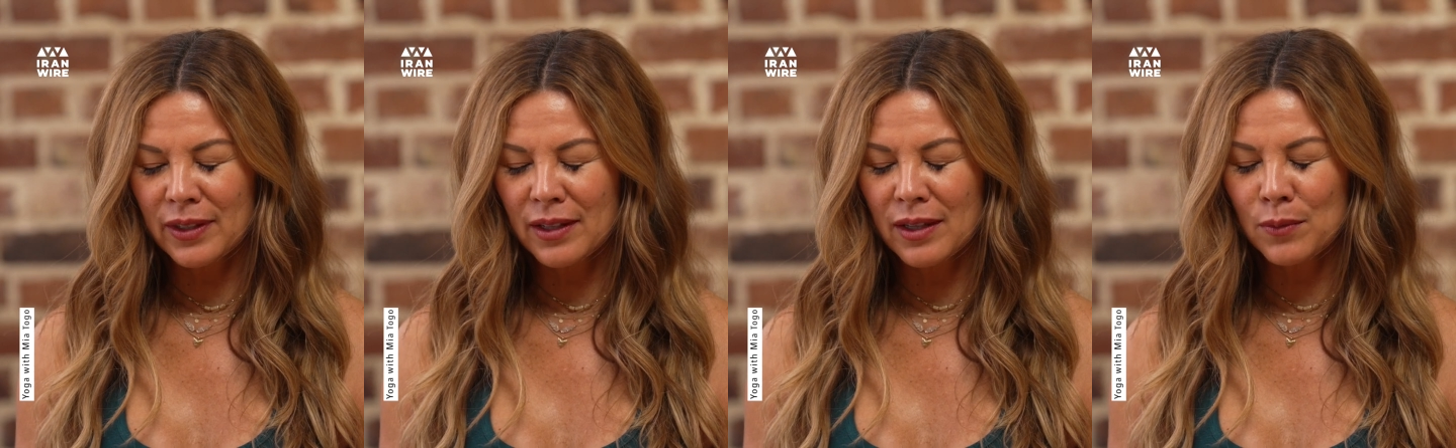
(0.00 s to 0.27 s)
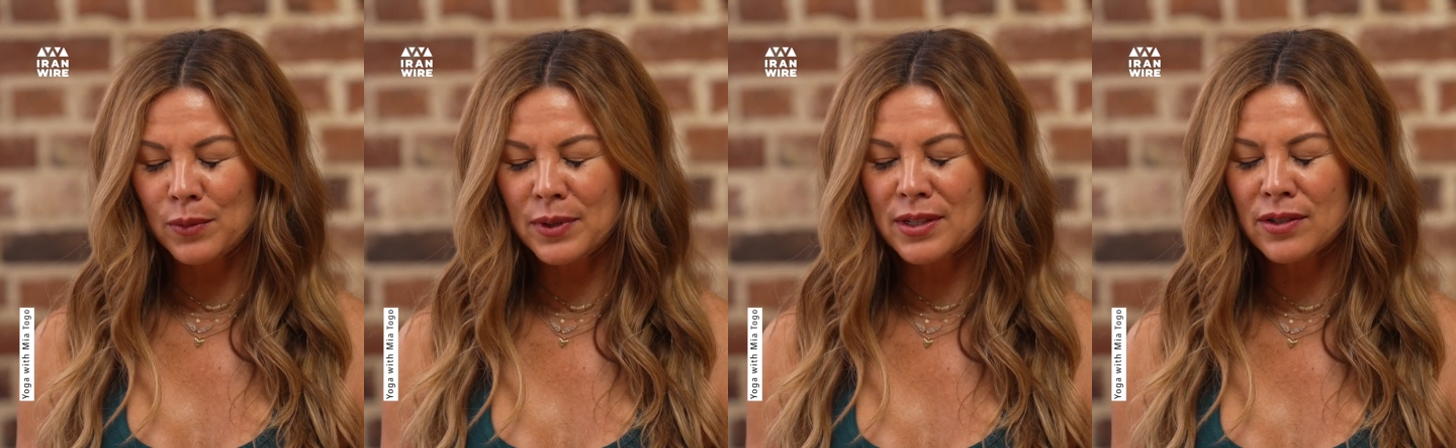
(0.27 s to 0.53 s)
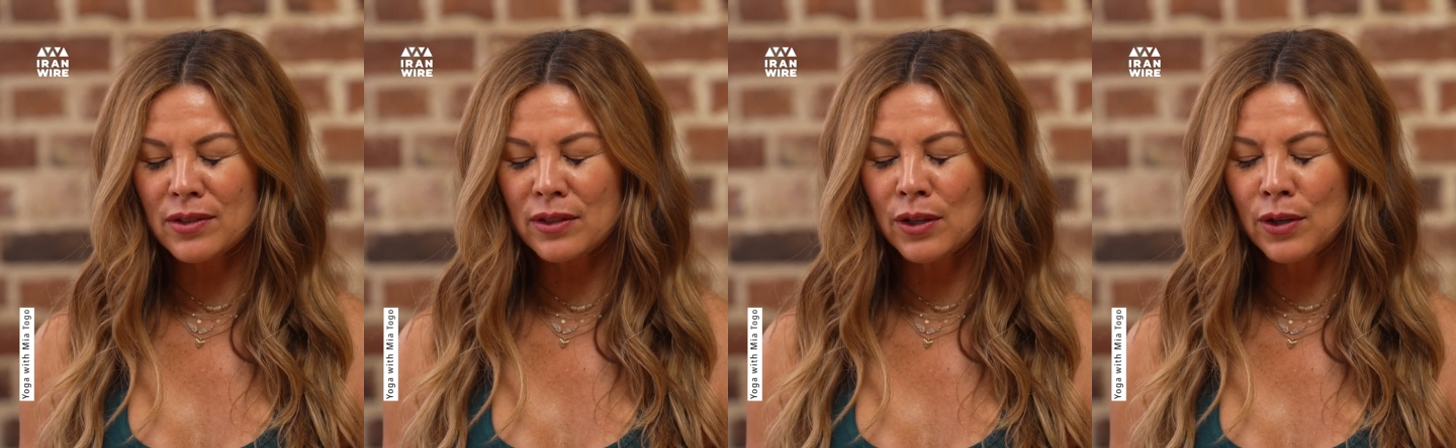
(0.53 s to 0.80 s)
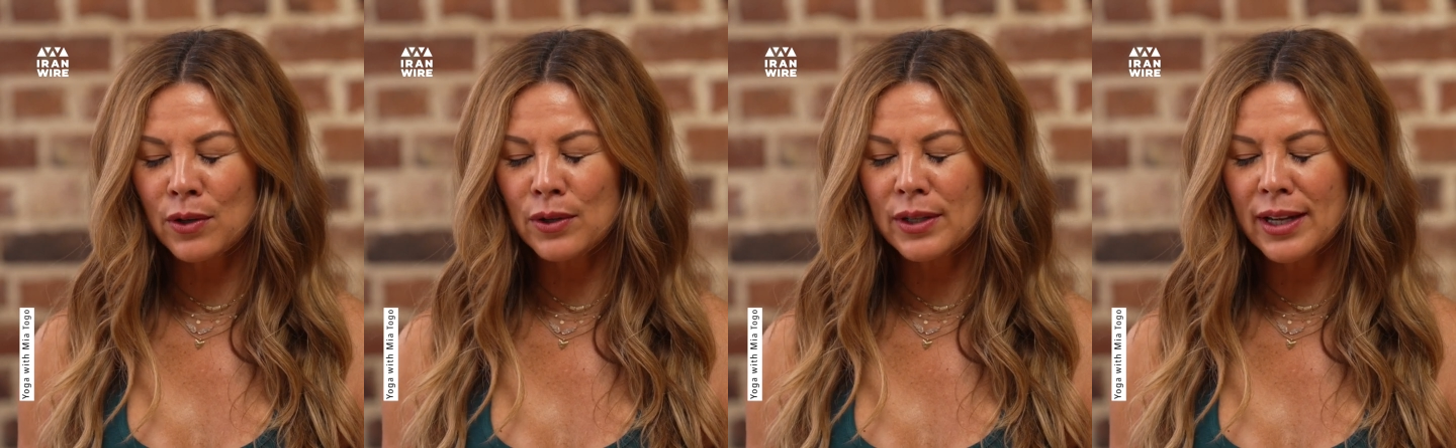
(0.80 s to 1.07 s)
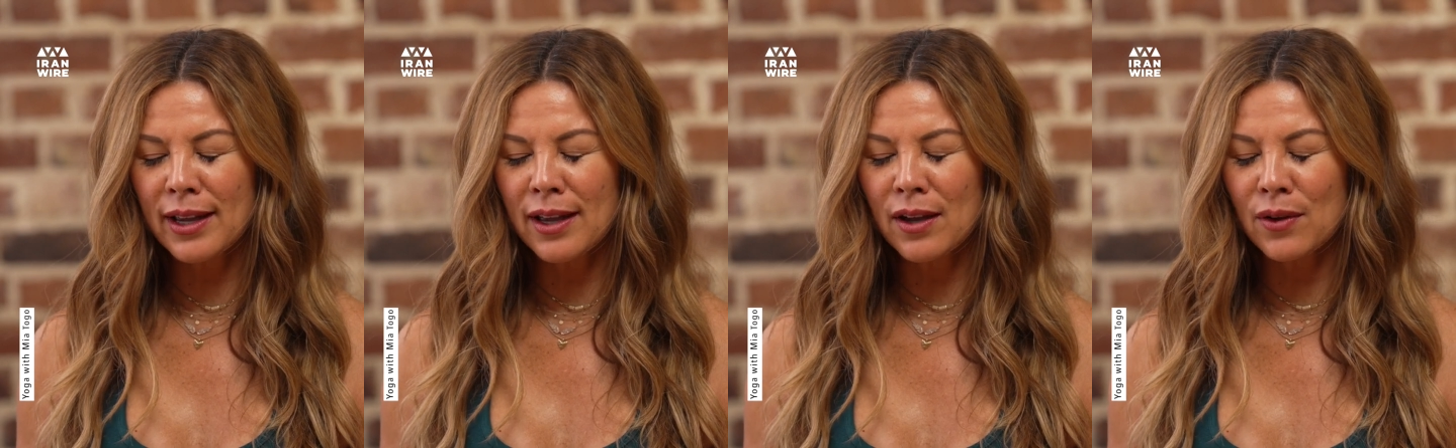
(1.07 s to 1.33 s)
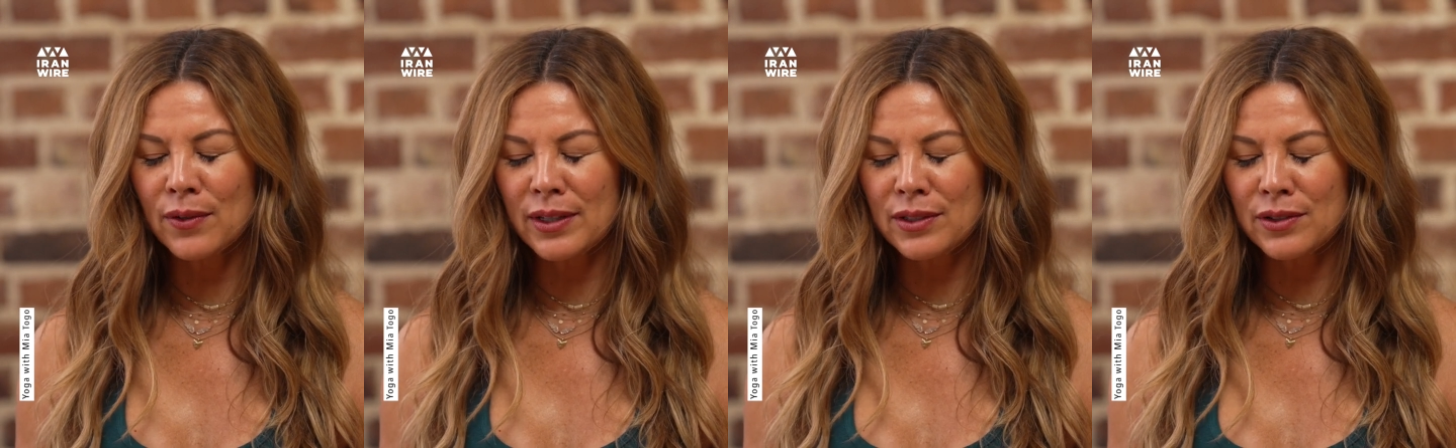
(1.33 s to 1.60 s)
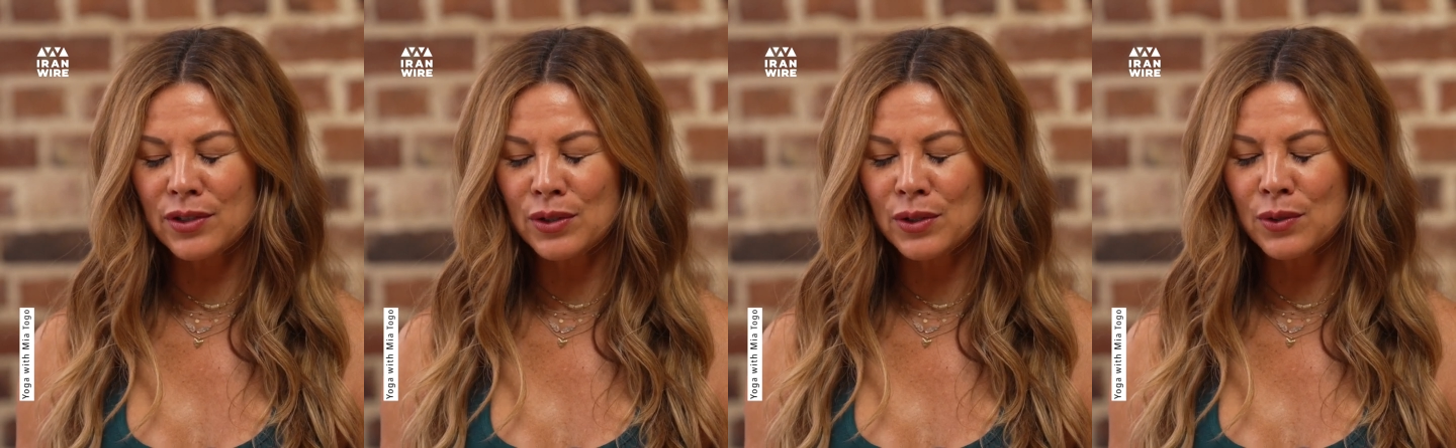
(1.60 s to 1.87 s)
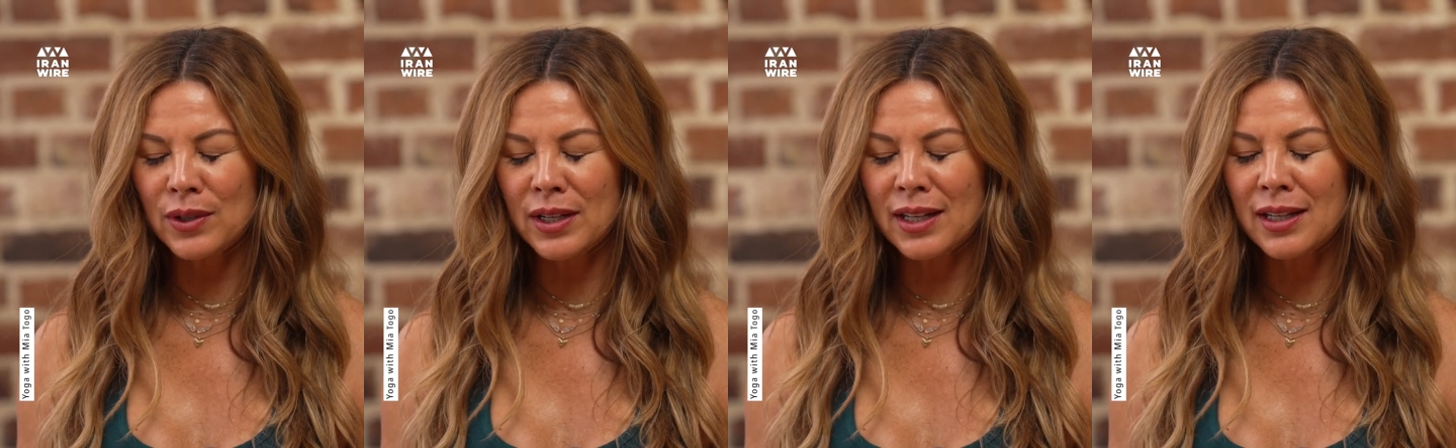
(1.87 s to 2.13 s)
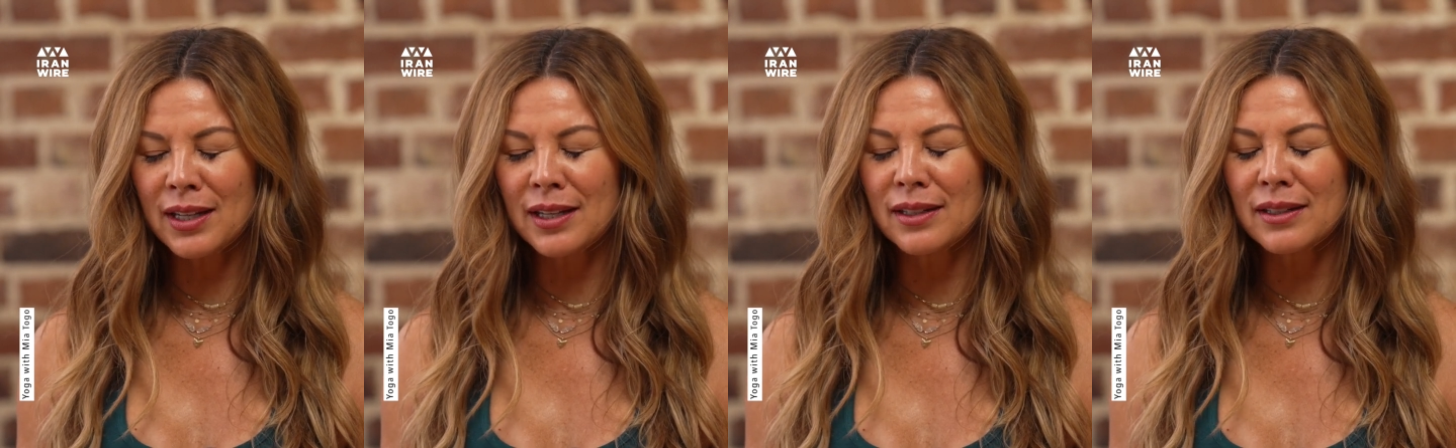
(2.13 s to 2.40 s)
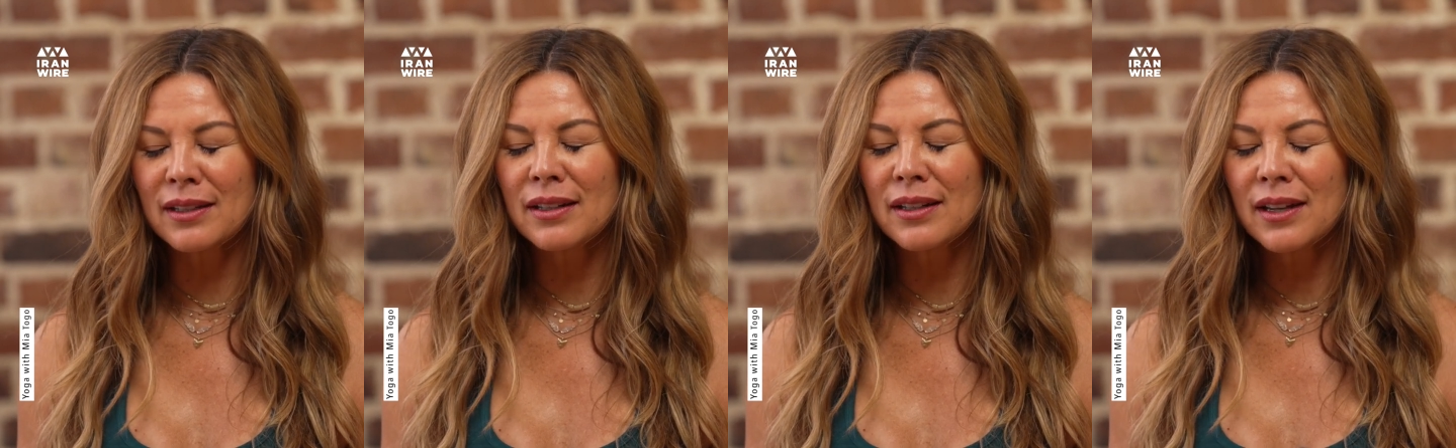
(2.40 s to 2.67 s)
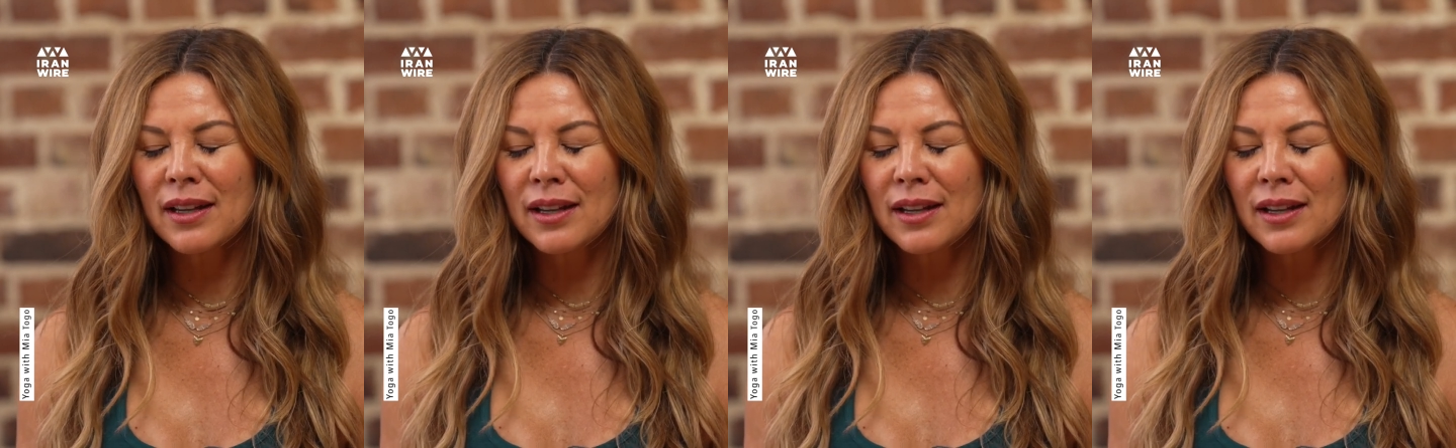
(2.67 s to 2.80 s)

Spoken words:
And we slow down and tune in,